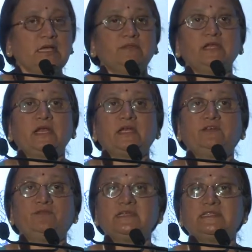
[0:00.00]
There are
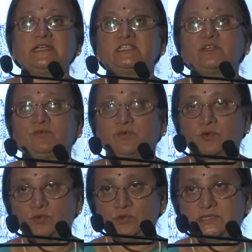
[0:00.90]
different sets of
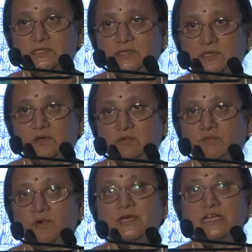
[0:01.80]
rules
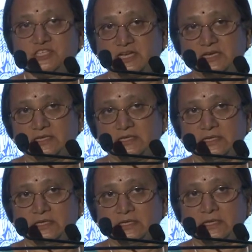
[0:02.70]
for each category,